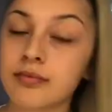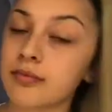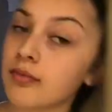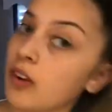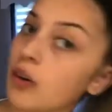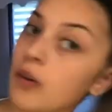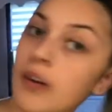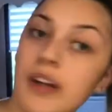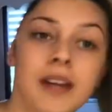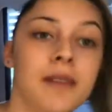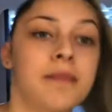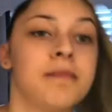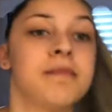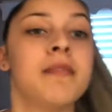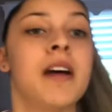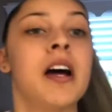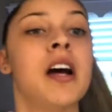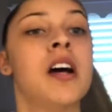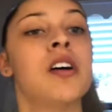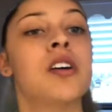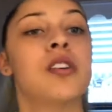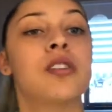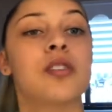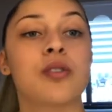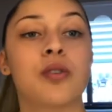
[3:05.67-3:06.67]
Okay,
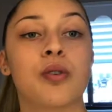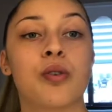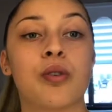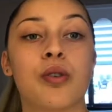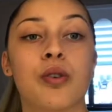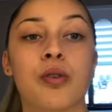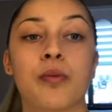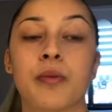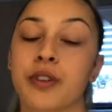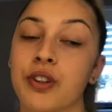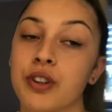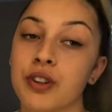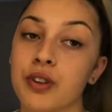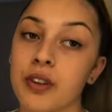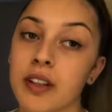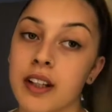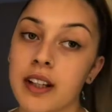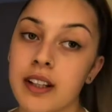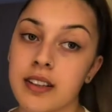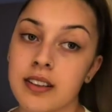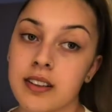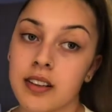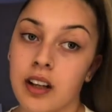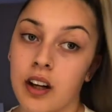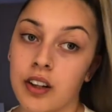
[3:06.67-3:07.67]
so we're just going to get
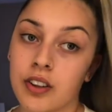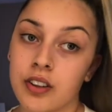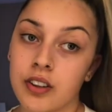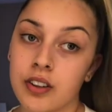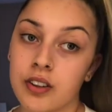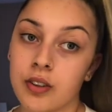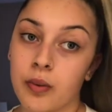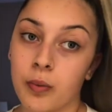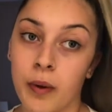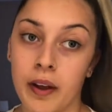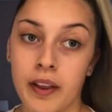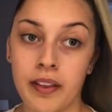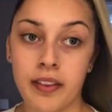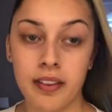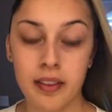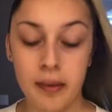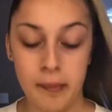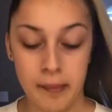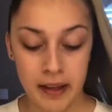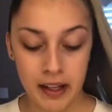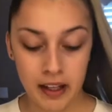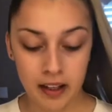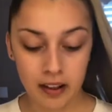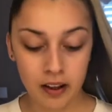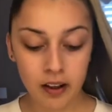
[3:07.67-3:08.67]
started with the
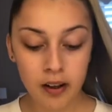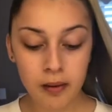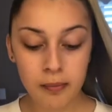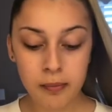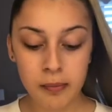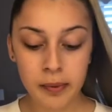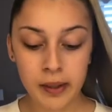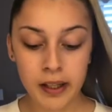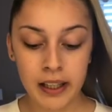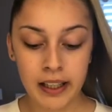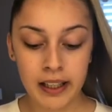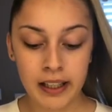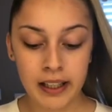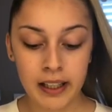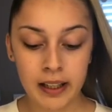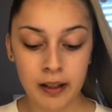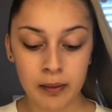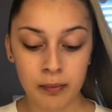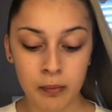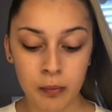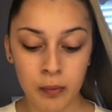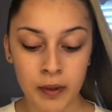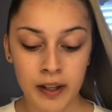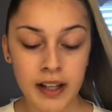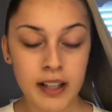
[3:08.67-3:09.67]
makeup.
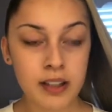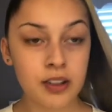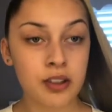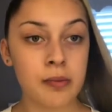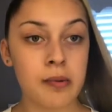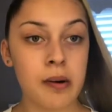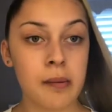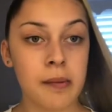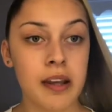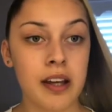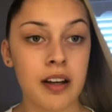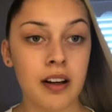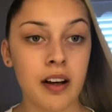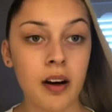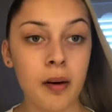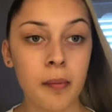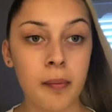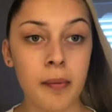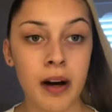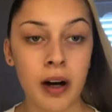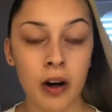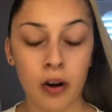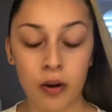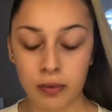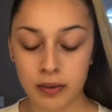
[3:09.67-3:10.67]
When I do my makeup,
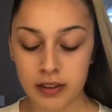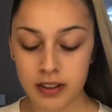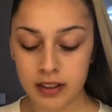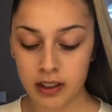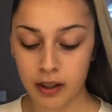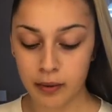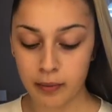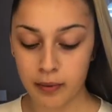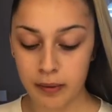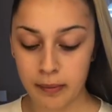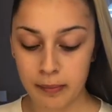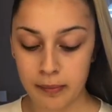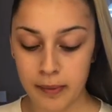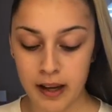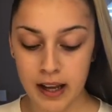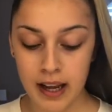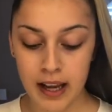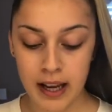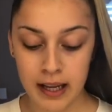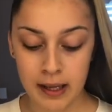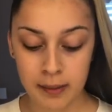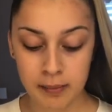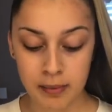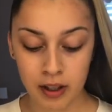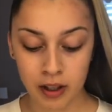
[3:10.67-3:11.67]
I always start with my
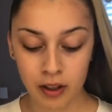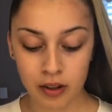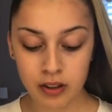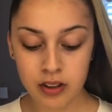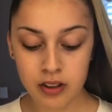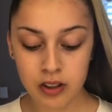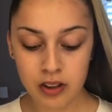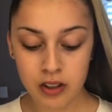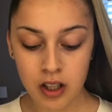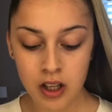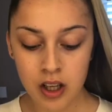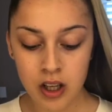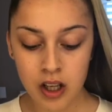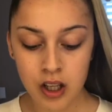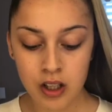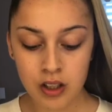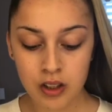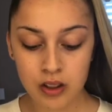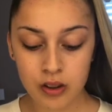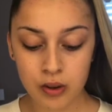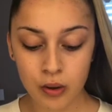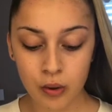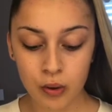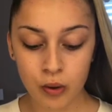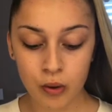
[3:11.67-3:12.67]
eyebrows.
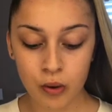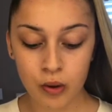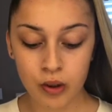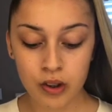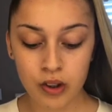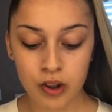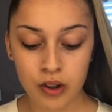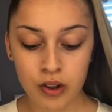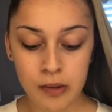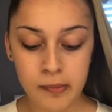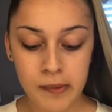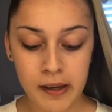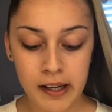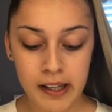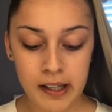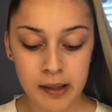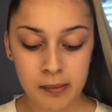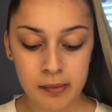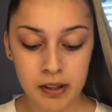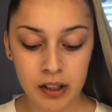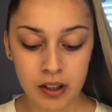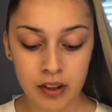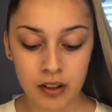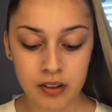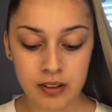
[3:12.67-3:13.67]
So to do my
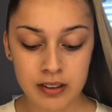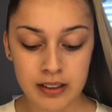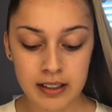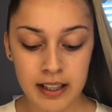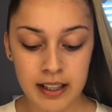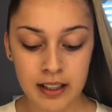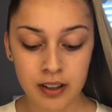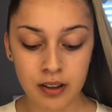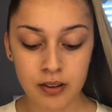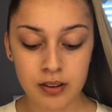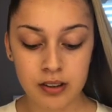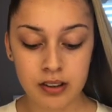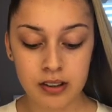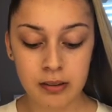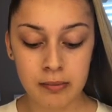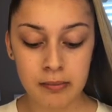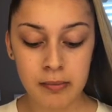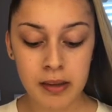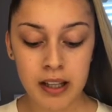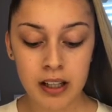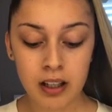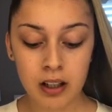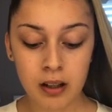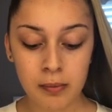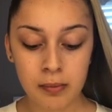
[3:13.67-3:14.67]
eyebrows, I use the
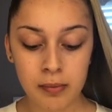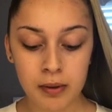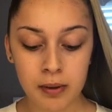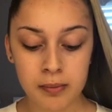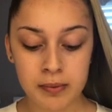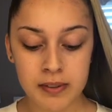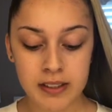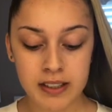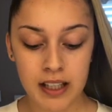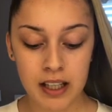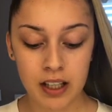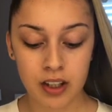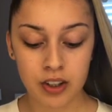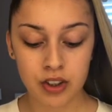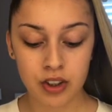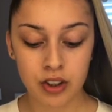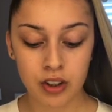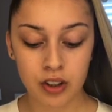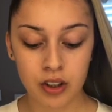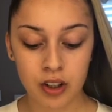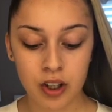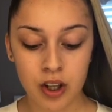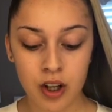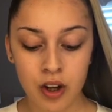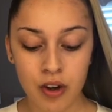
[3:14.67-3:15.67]
Makeup
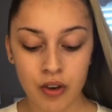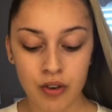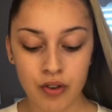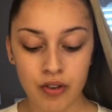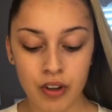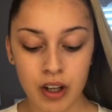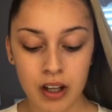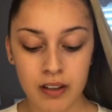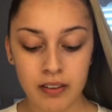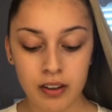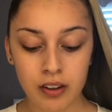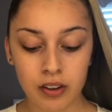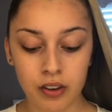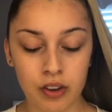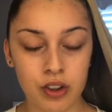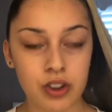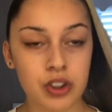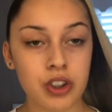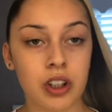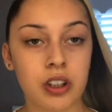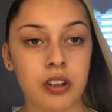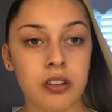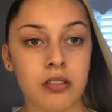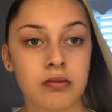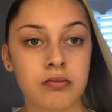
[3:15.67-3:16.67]
Obsession
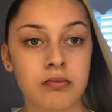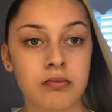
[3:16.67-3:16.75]
Revolution